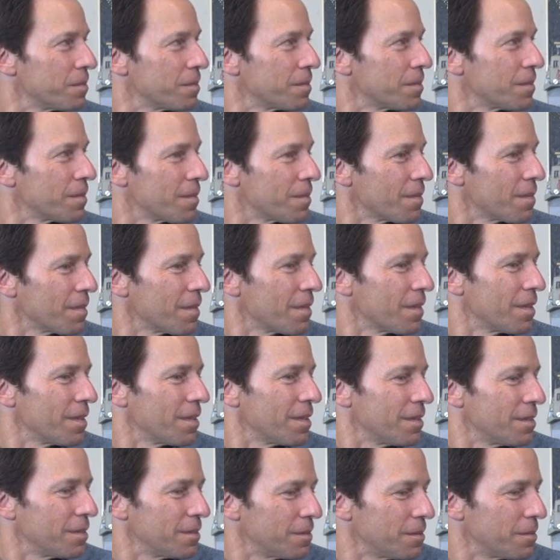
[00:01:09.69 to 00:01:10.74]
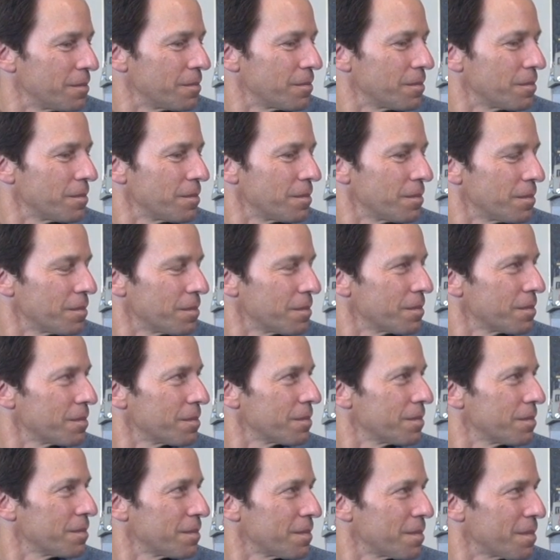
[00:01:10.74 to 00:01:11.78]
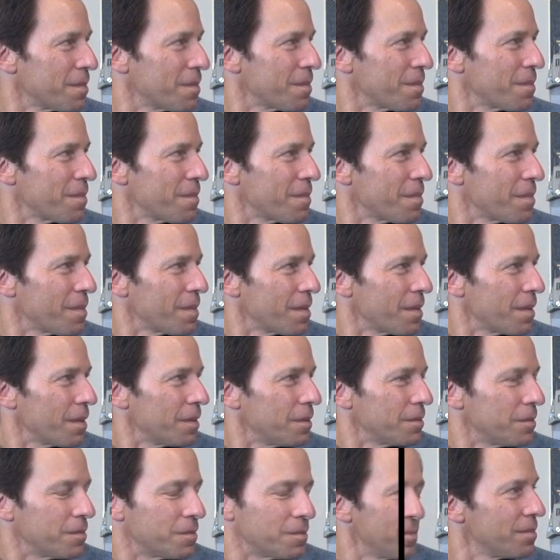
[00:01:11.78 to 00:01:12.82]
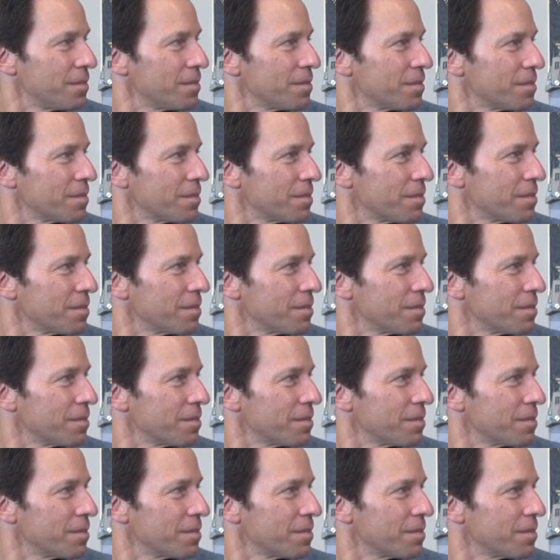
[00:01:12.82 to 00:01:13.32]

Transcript: The person shown says nothing.